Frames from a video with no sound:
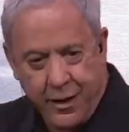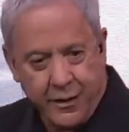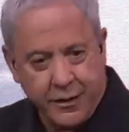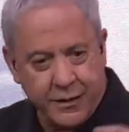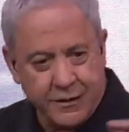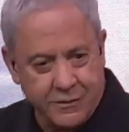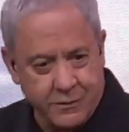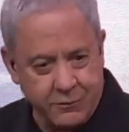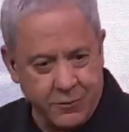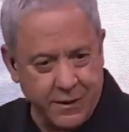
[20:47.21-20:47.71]

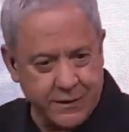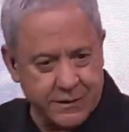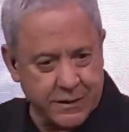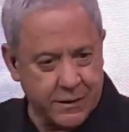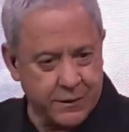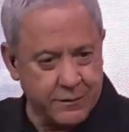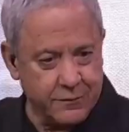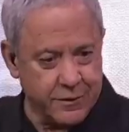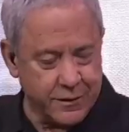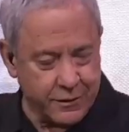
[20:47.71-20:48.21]
Because we went
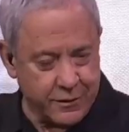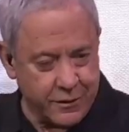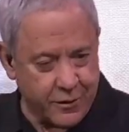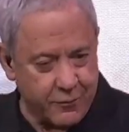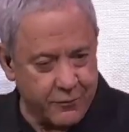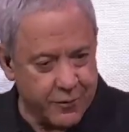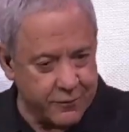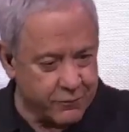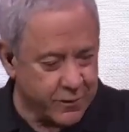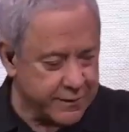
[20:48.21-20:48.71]
to, you
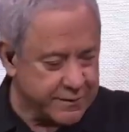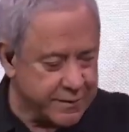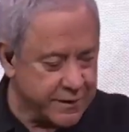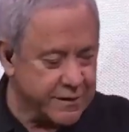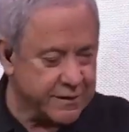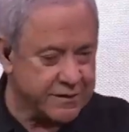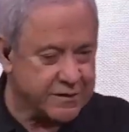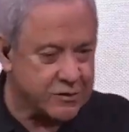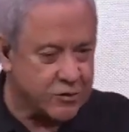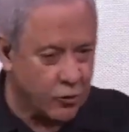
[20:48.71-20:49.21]
know, we went to
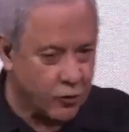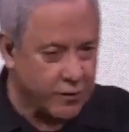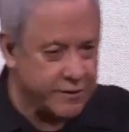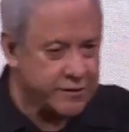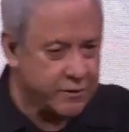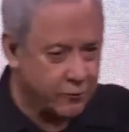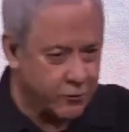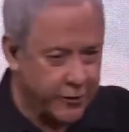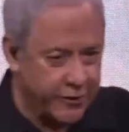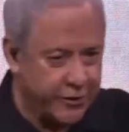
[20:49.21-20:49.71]
the
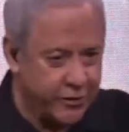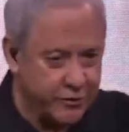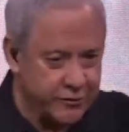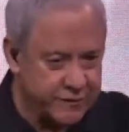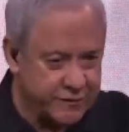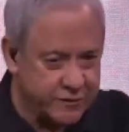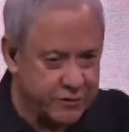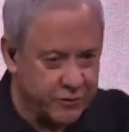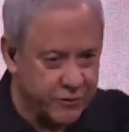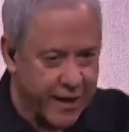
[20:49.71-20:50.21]
stores that we're
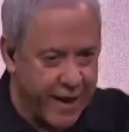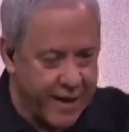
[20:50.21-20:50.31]
used to